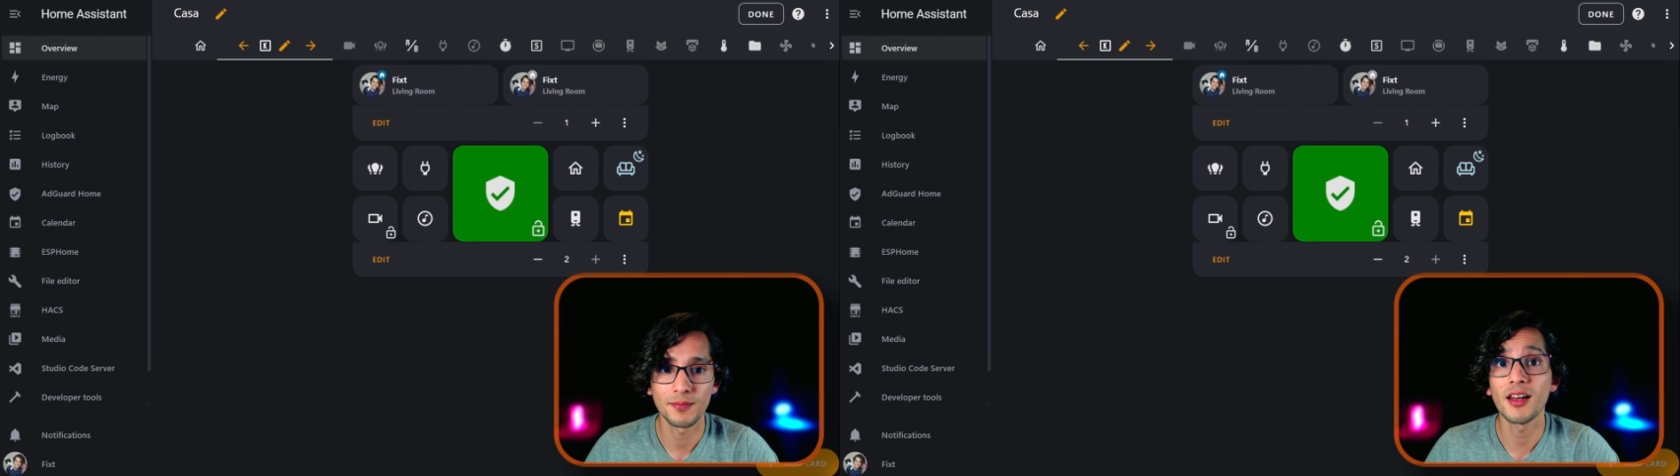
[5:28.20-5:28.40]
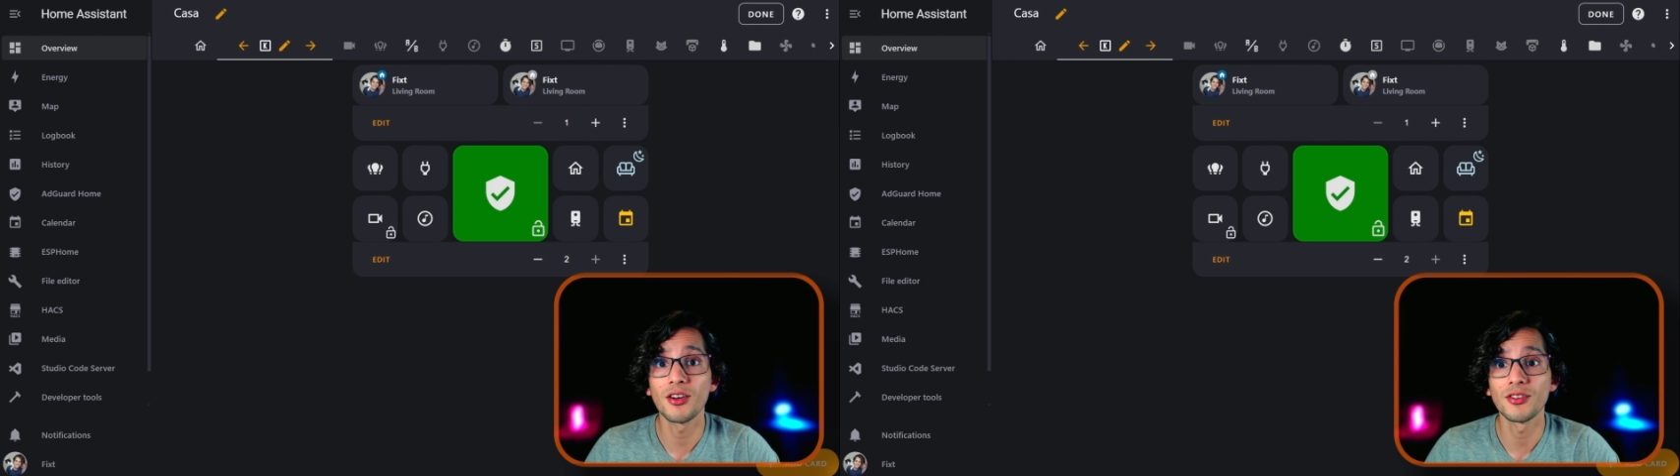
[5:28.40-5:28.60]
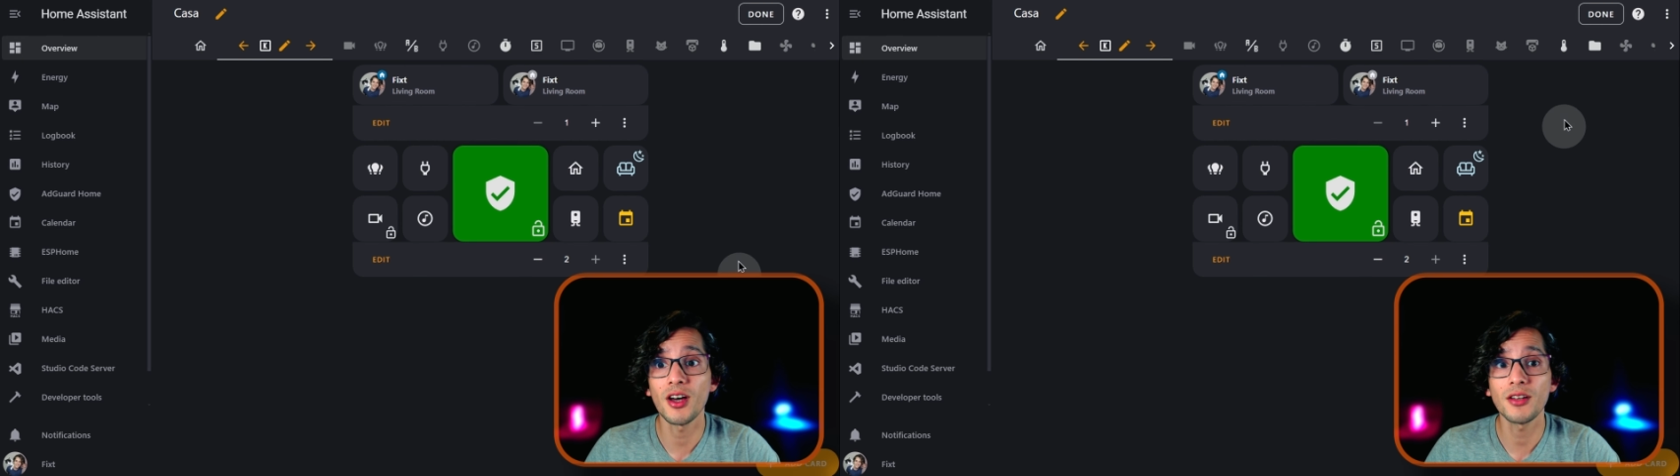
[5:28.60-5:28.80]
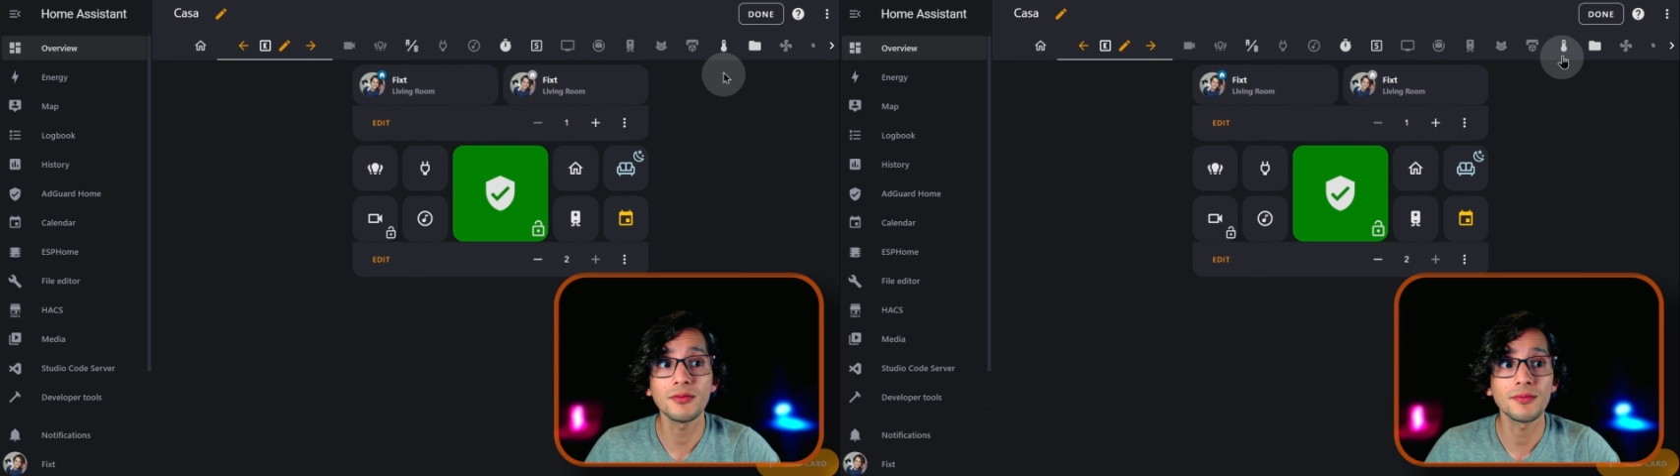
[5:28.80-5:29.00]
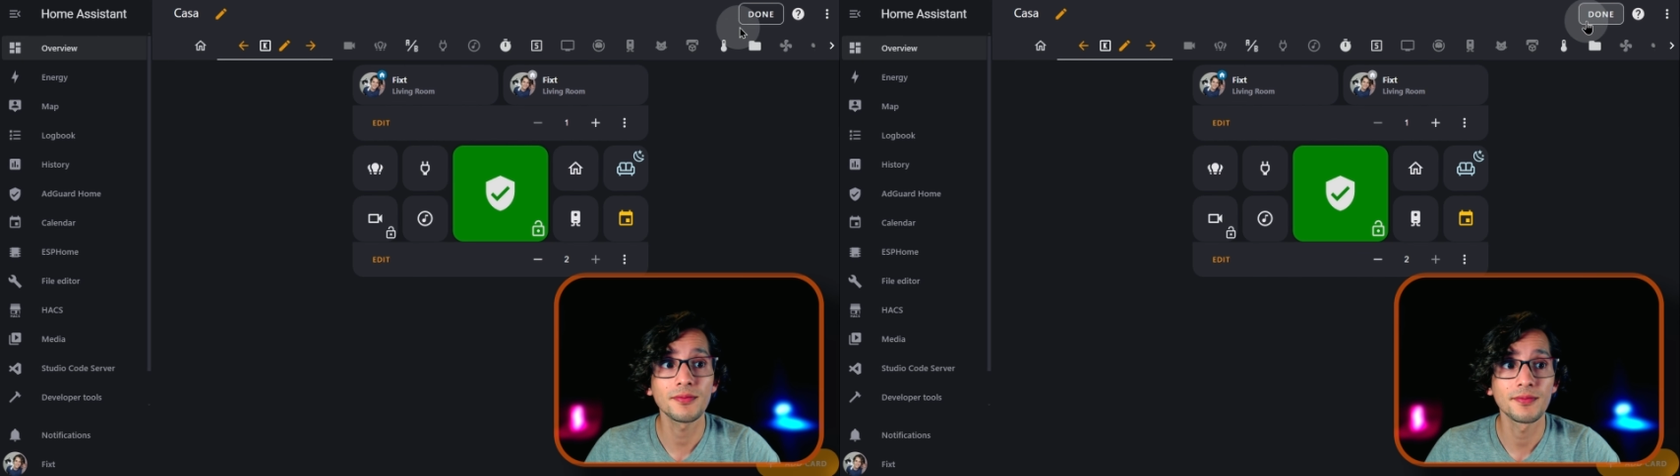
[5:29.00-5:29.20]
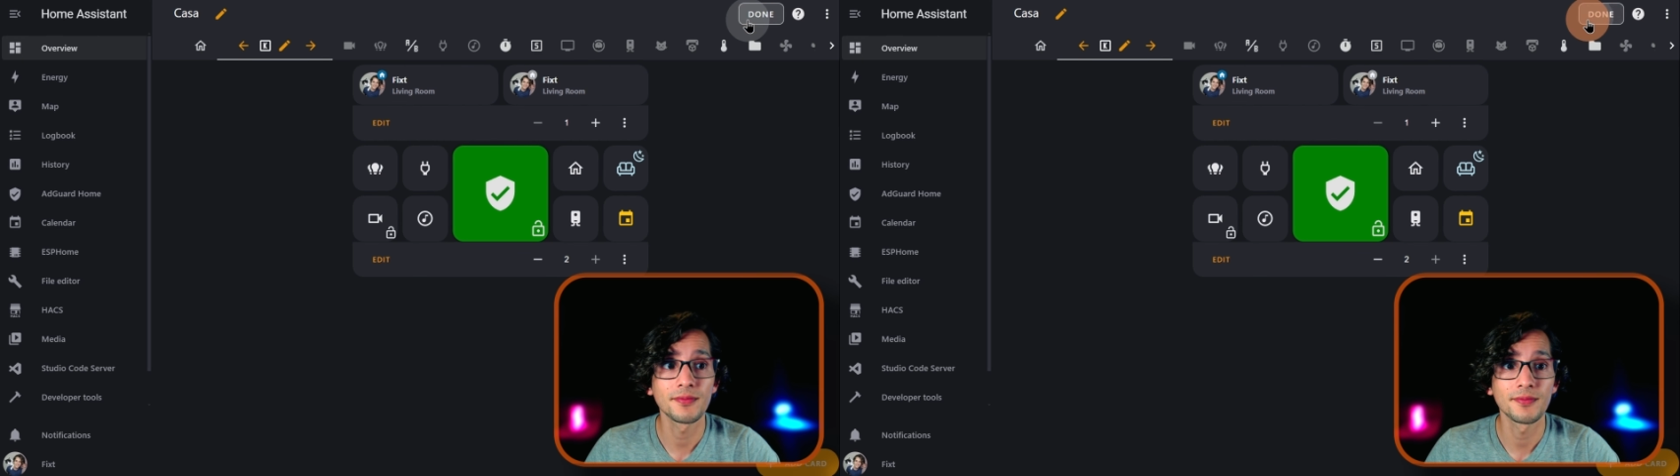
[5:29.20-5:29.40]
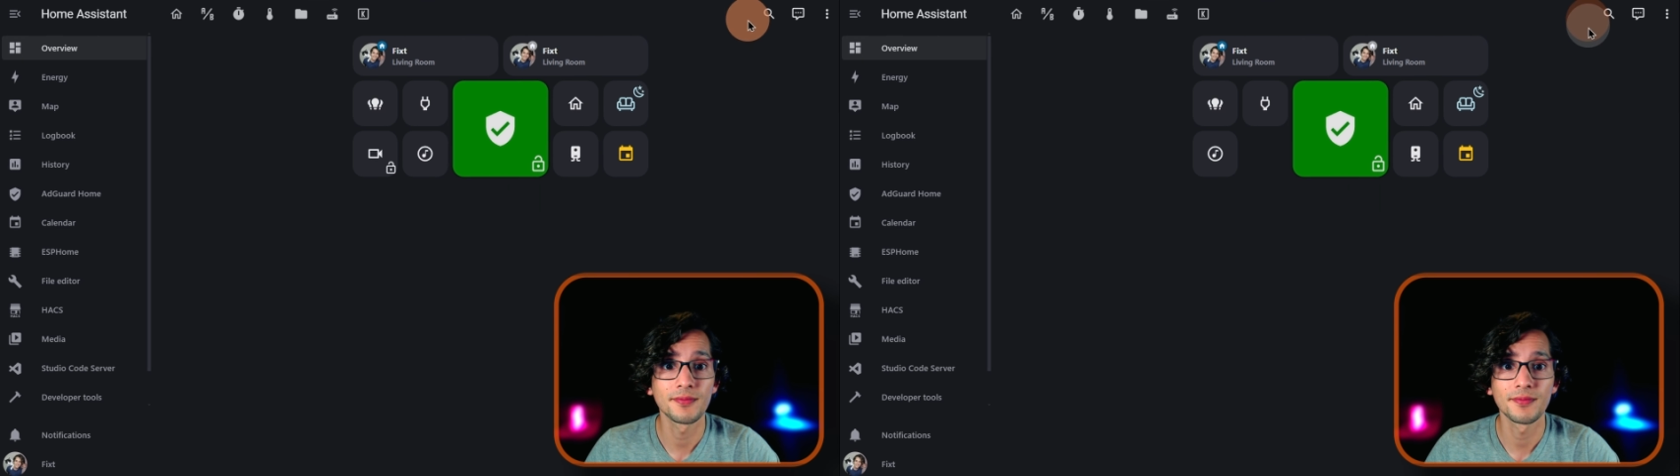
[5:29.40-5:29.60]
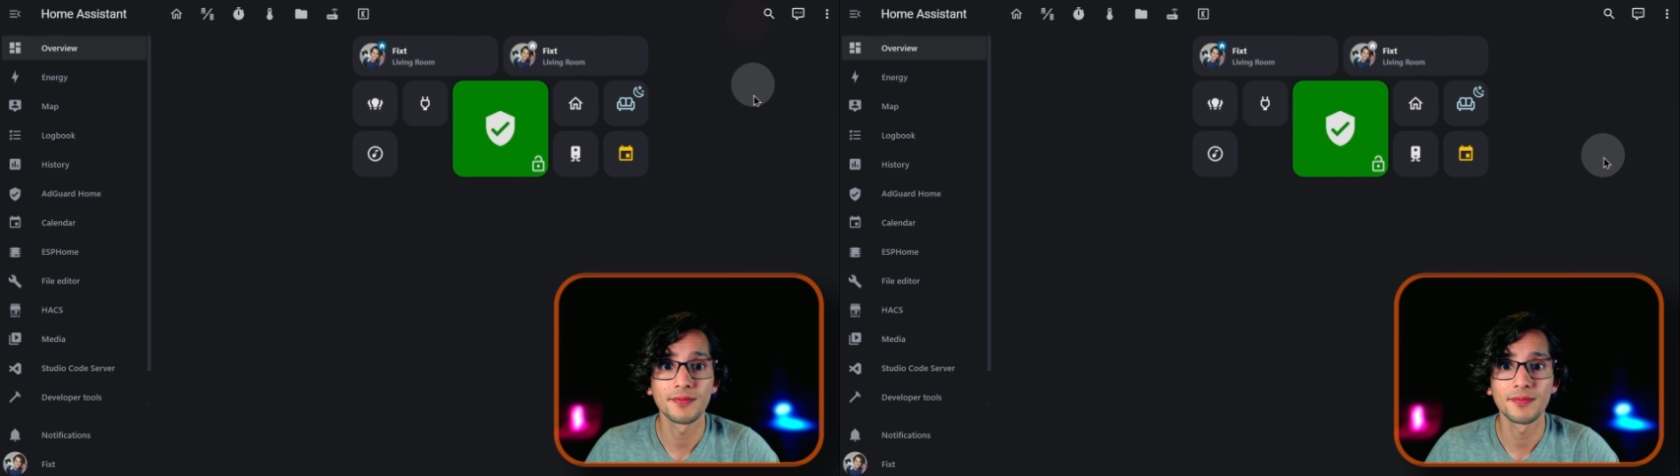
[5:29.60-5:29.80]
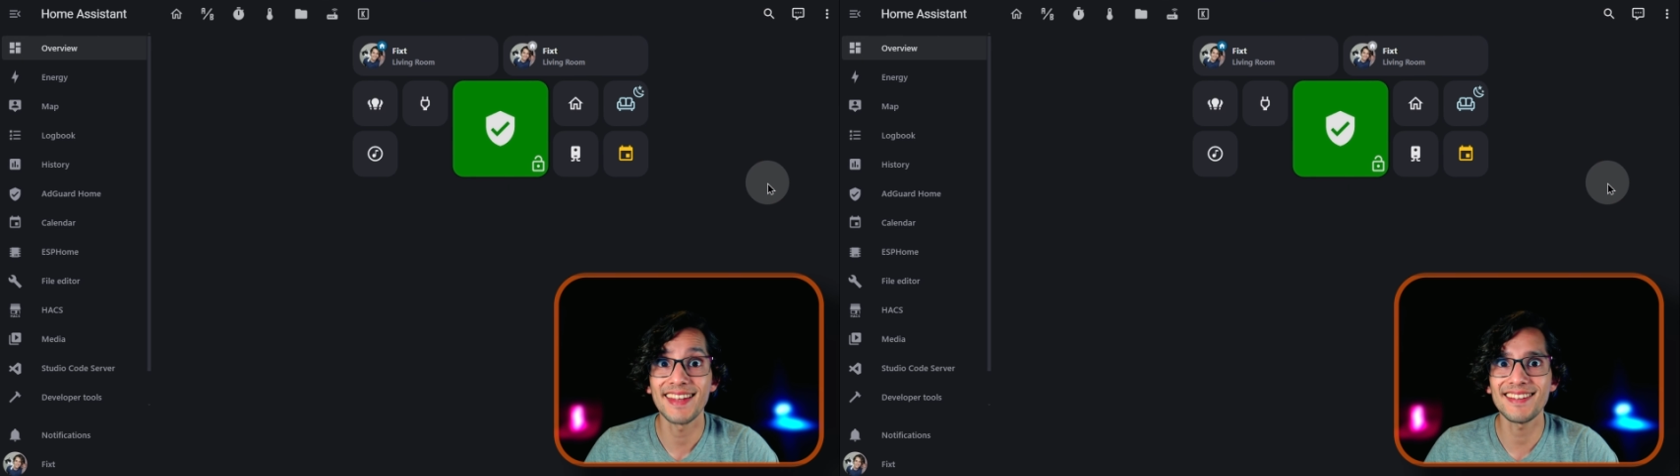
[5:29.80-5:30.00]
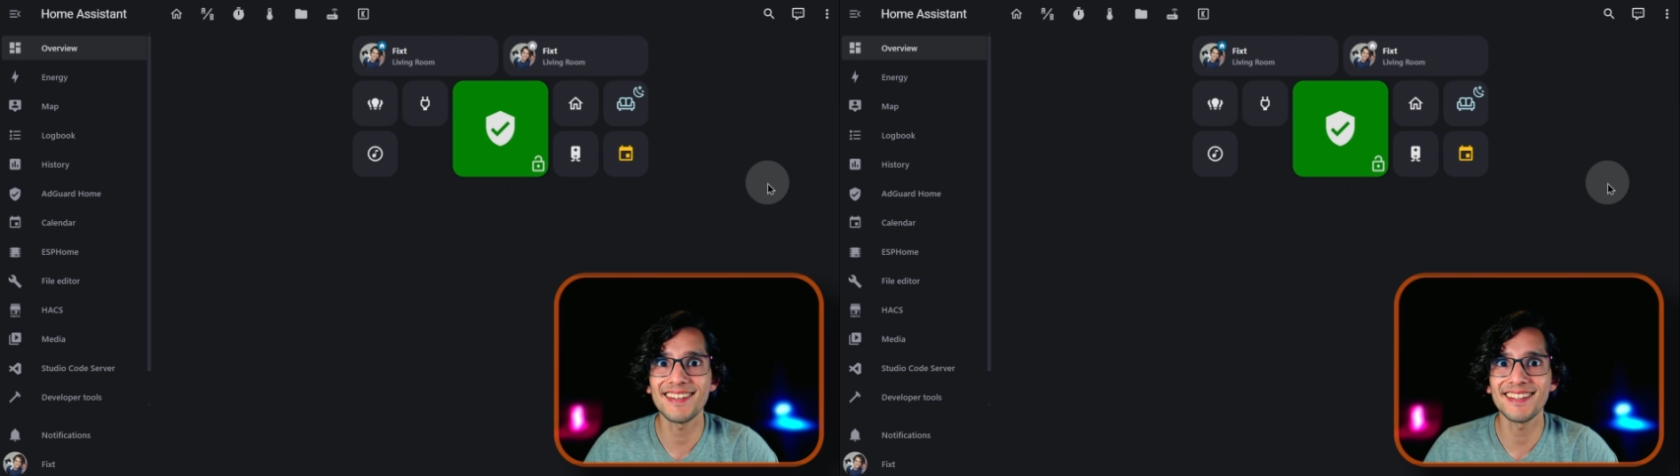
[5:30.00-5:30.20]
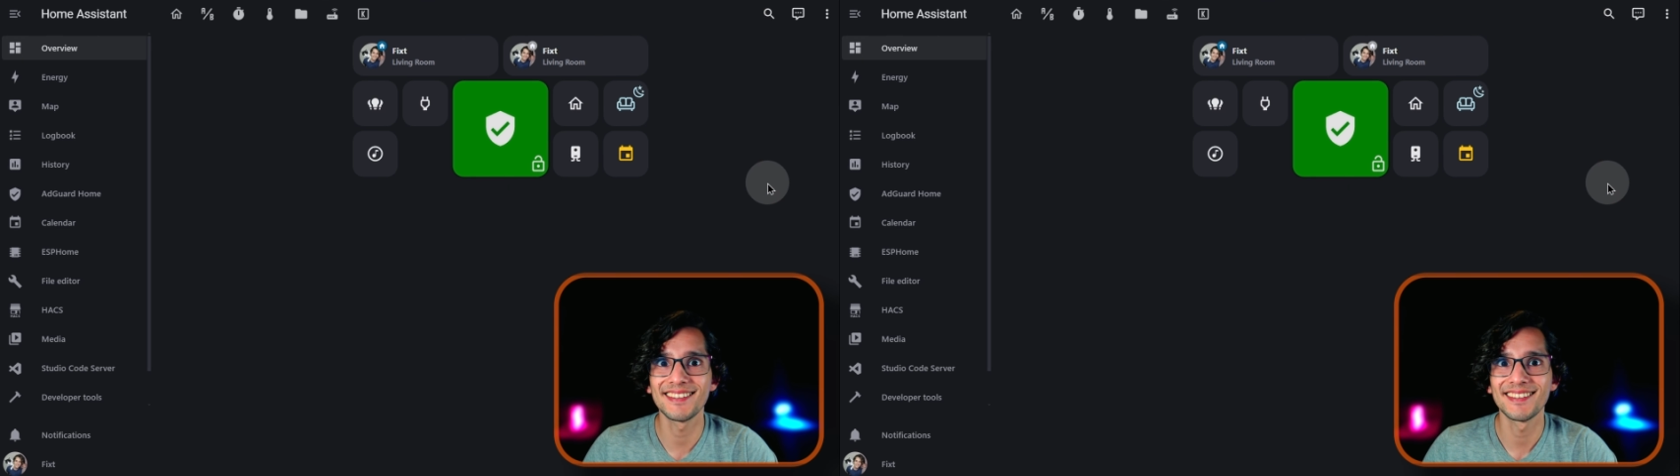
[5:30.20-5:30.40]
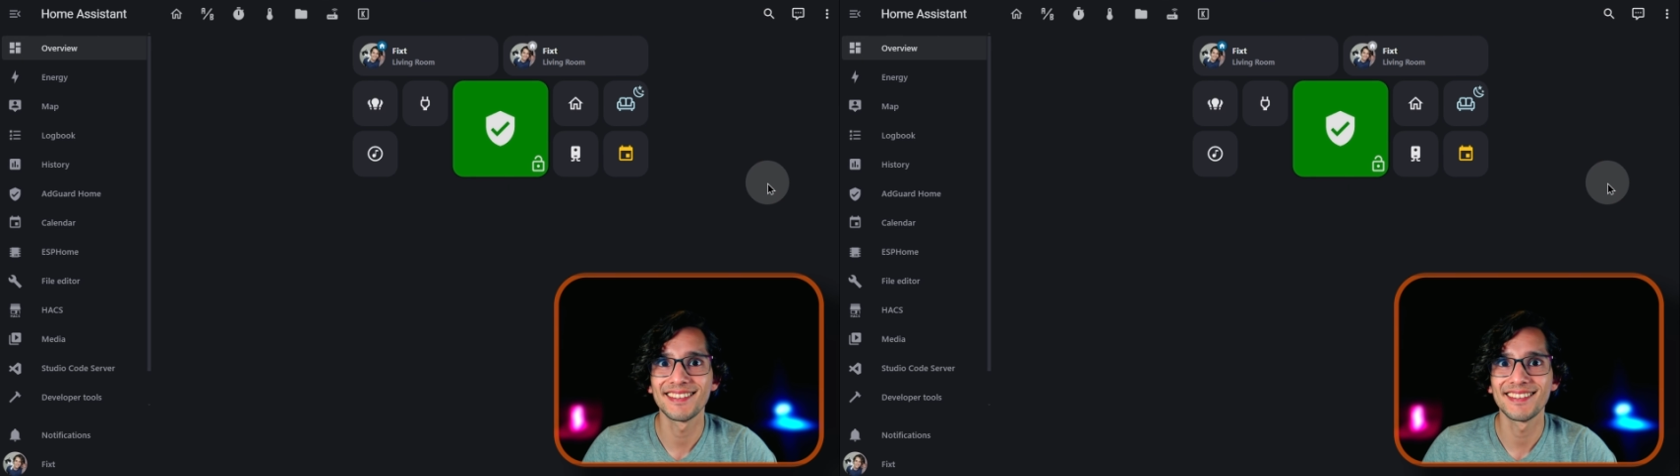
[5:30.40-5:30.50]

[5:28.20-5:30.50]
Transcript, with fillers: Click on done. And that's it.